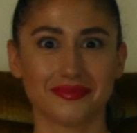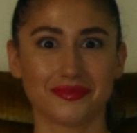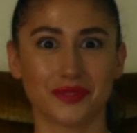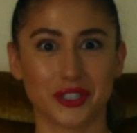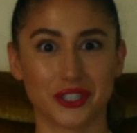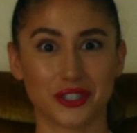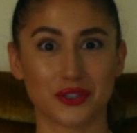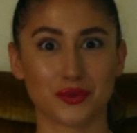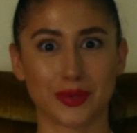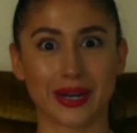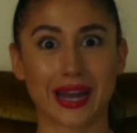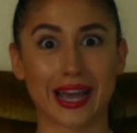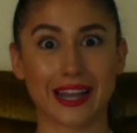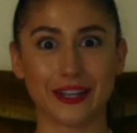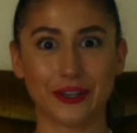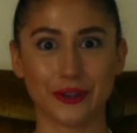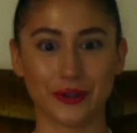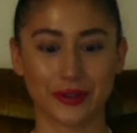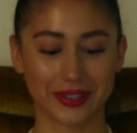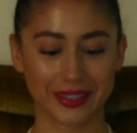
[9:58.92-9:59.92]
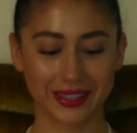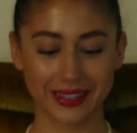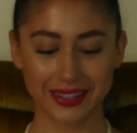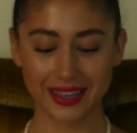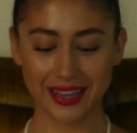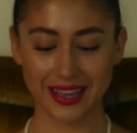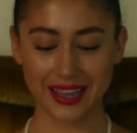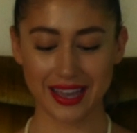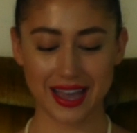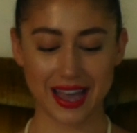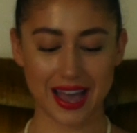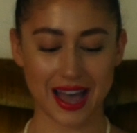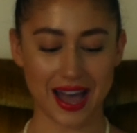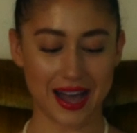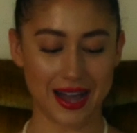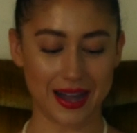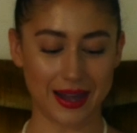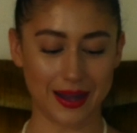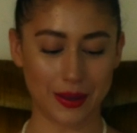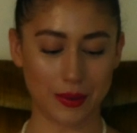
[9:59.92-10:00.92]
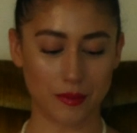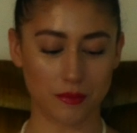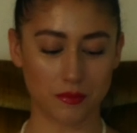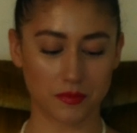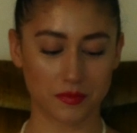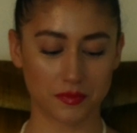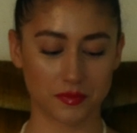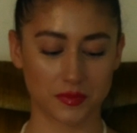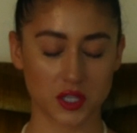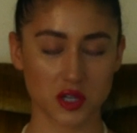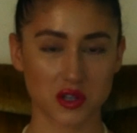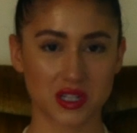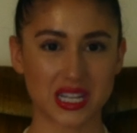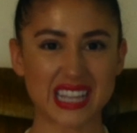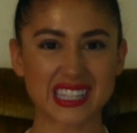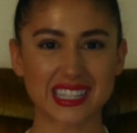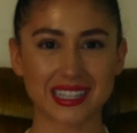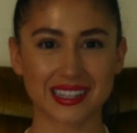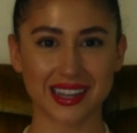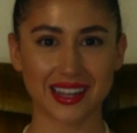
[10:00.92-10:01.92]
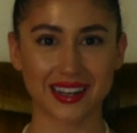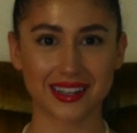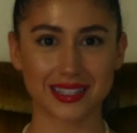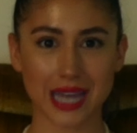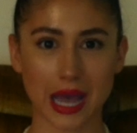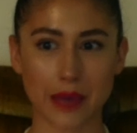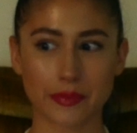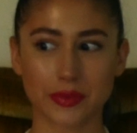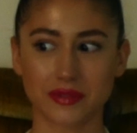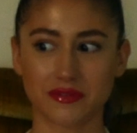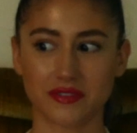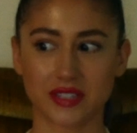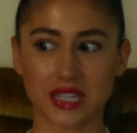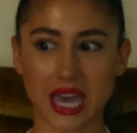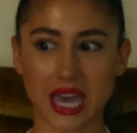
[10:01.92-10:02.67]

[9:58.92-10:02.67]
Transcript: which is what I do. So designate a time of